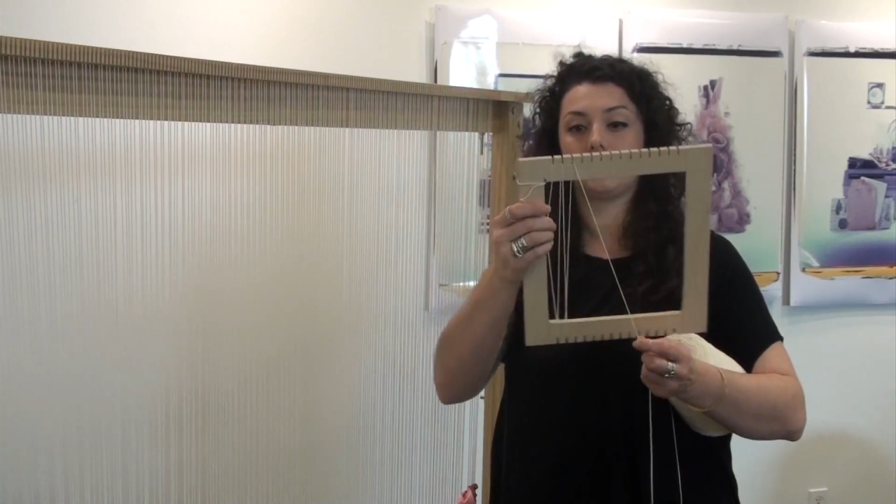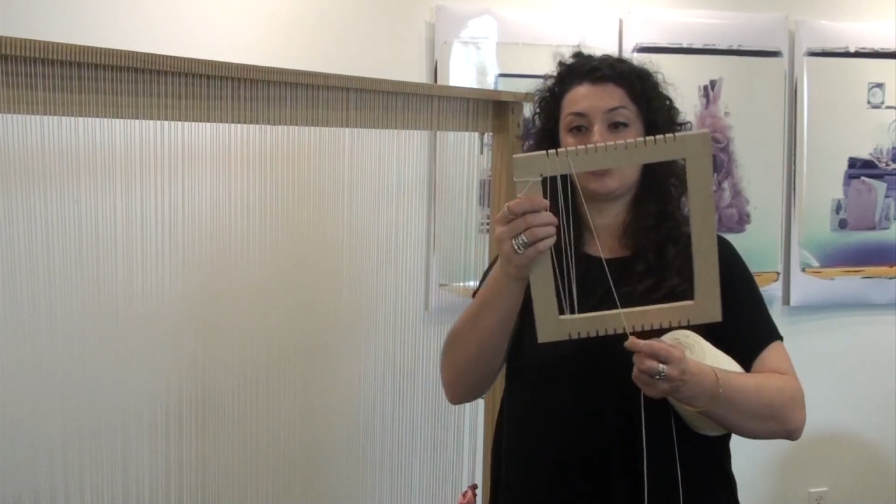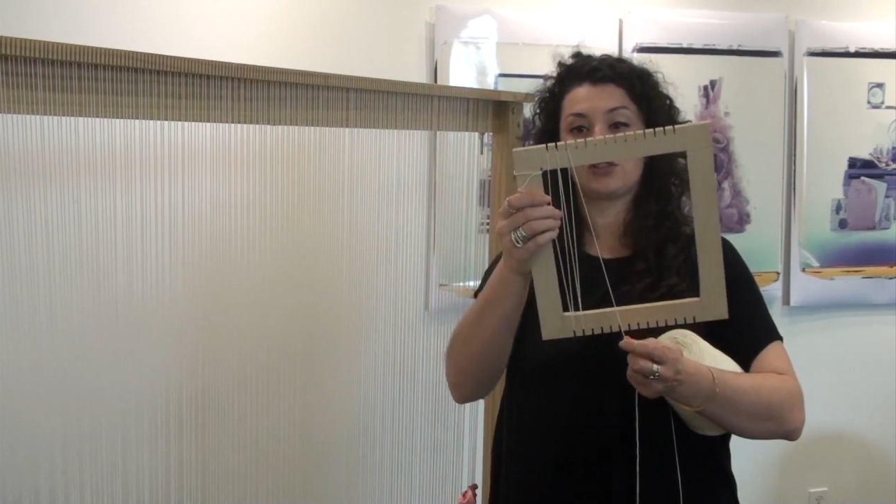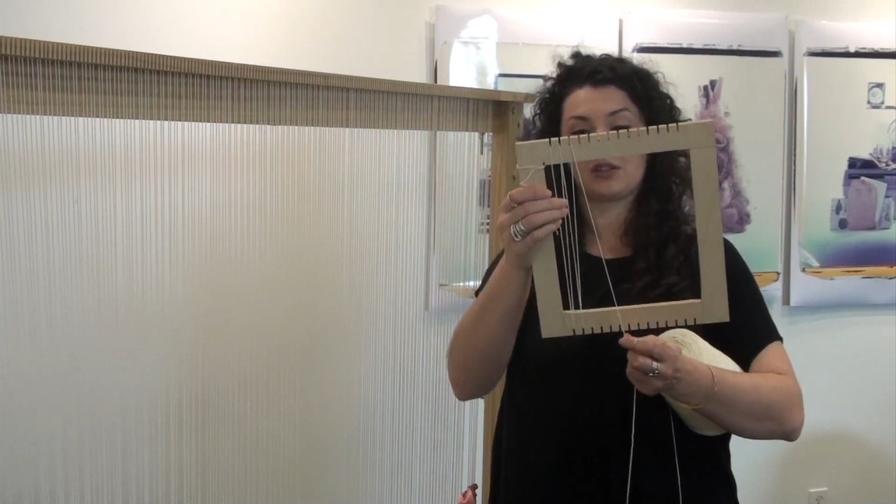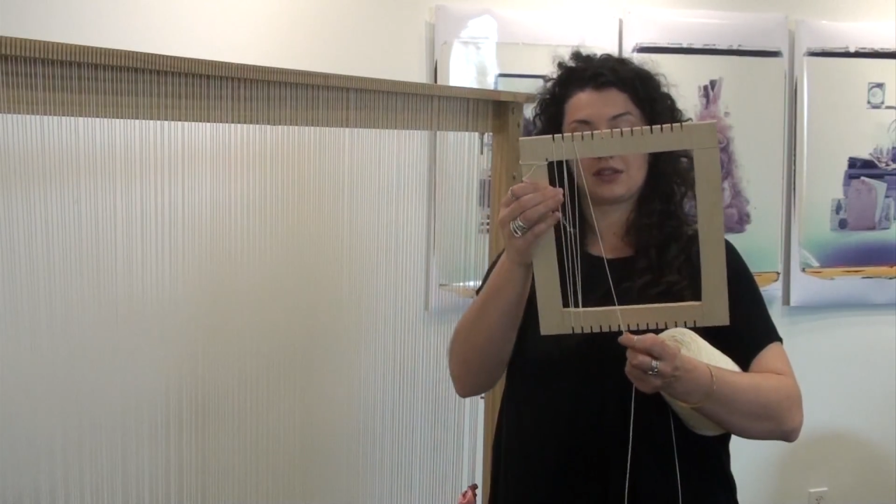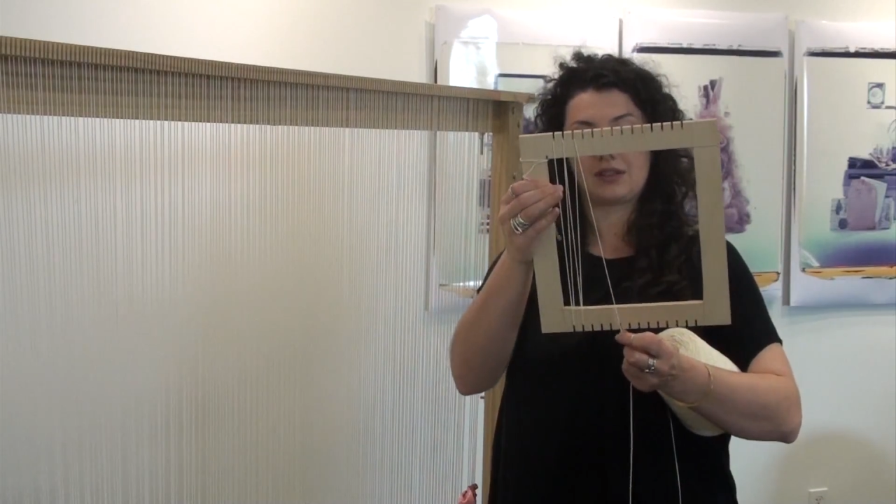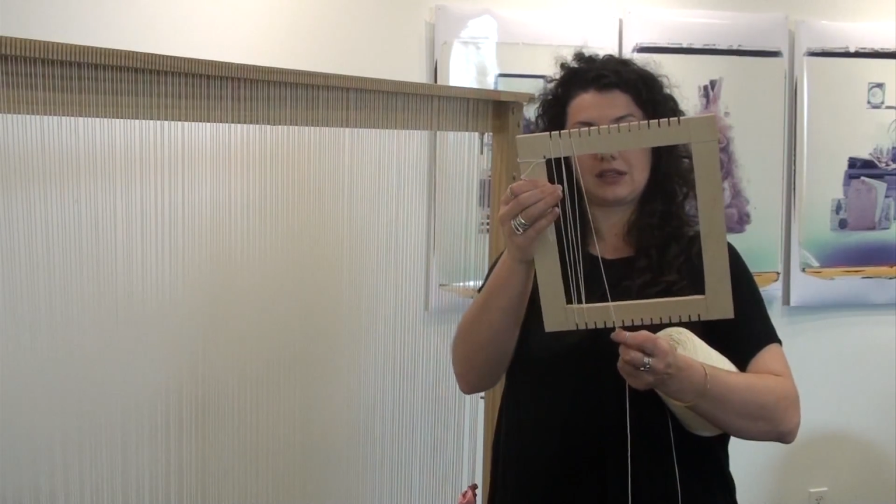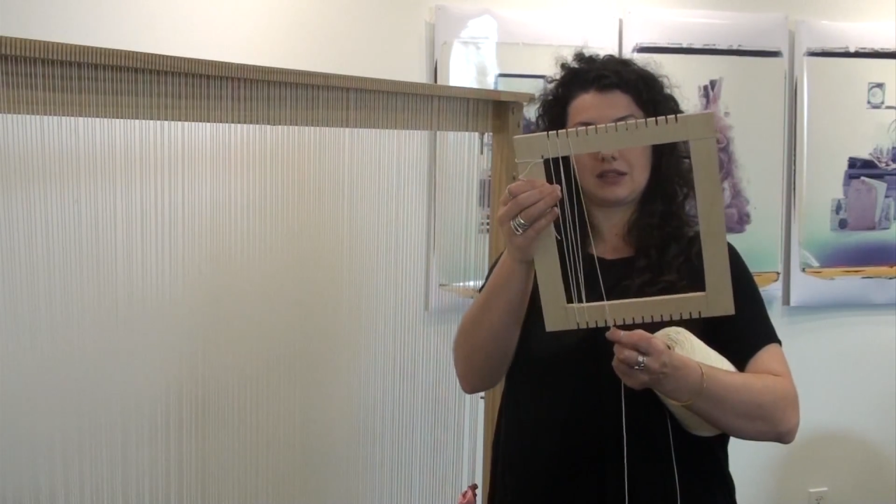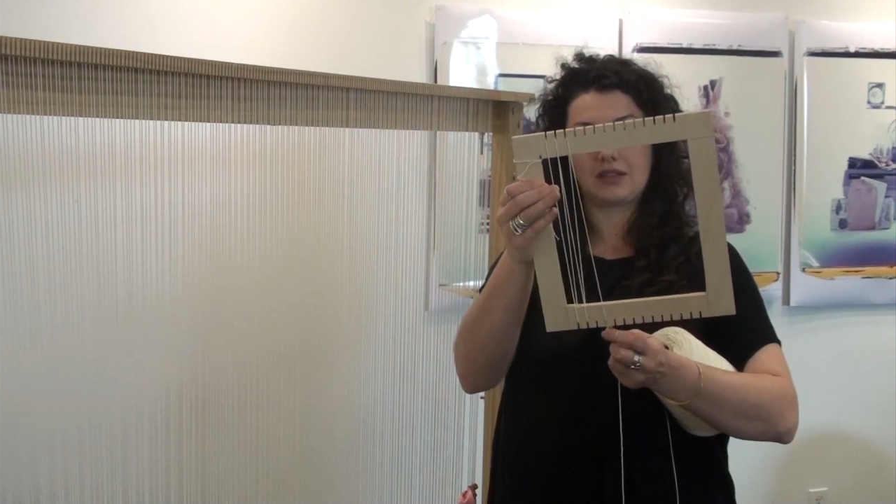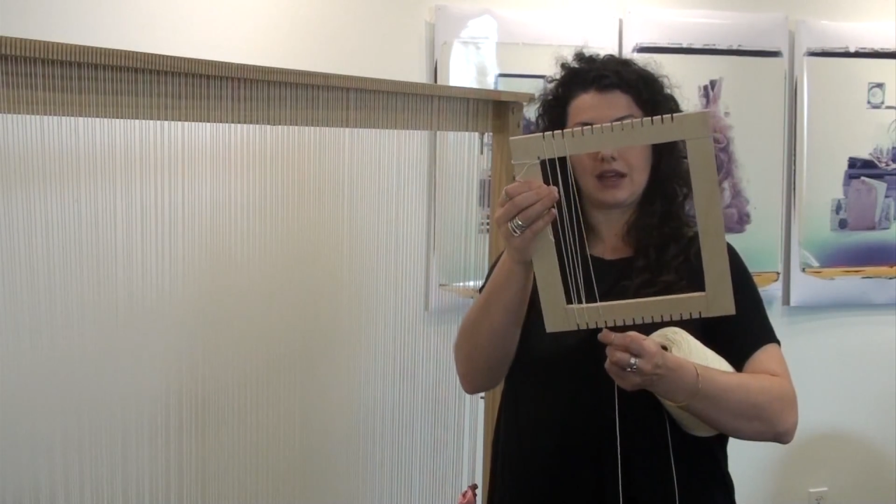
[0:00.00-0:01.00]
just because
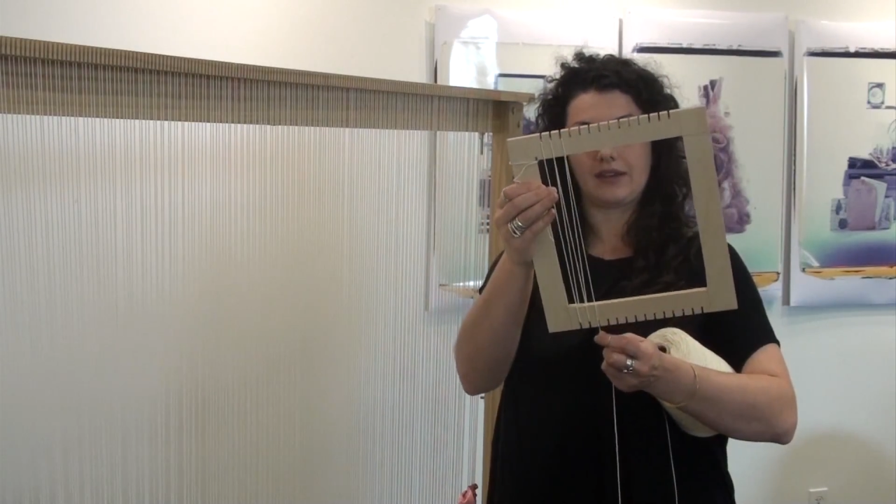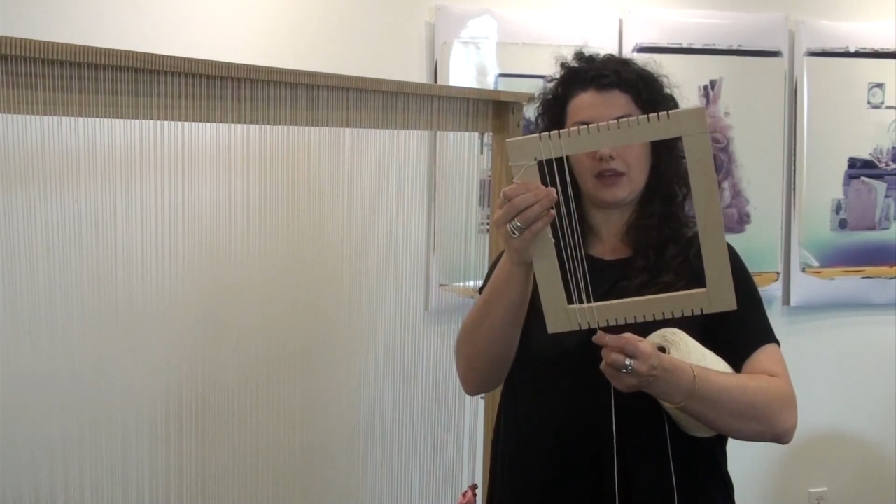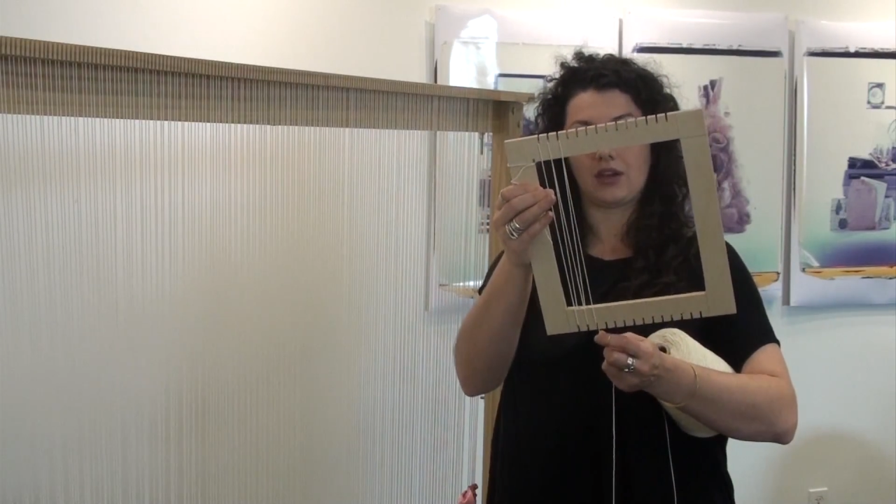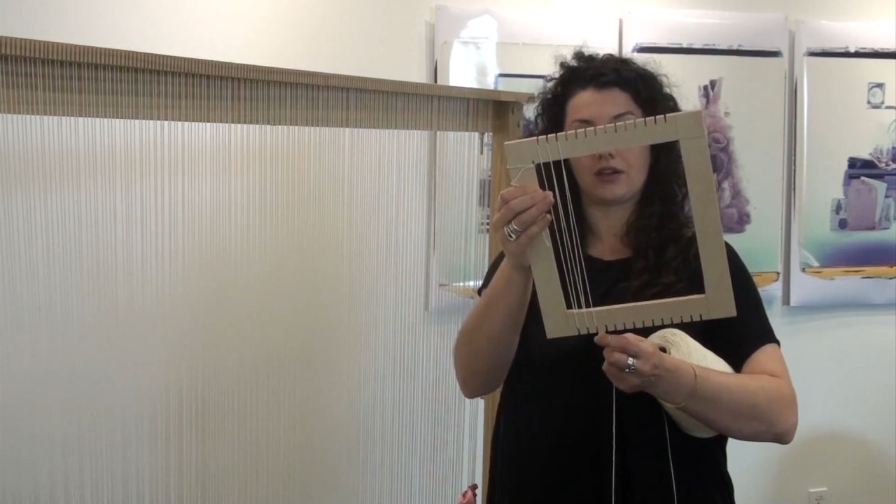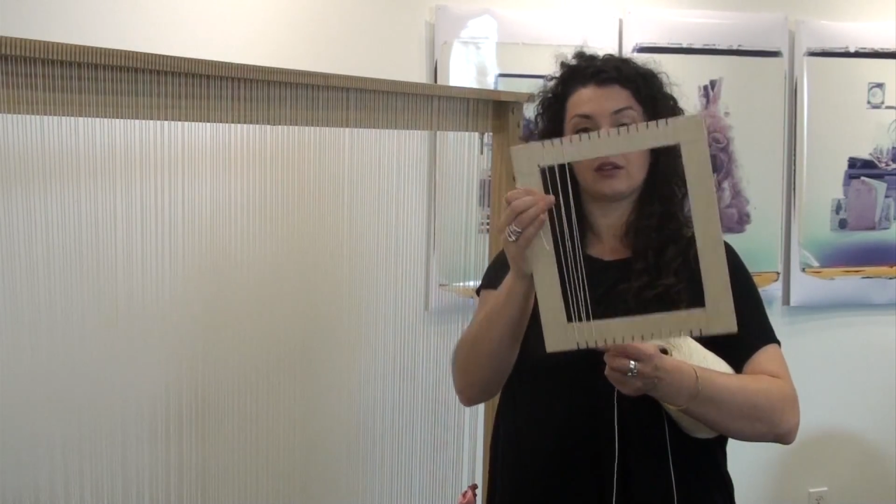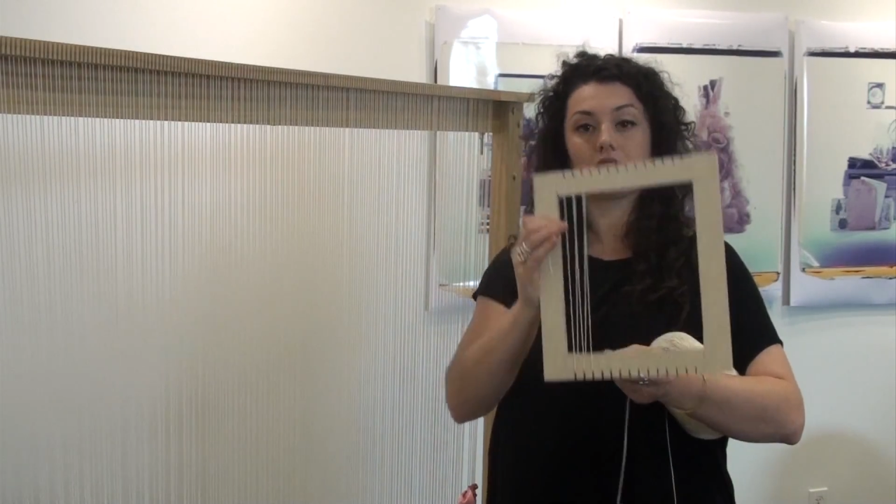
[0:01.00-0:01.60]
that's the side that you're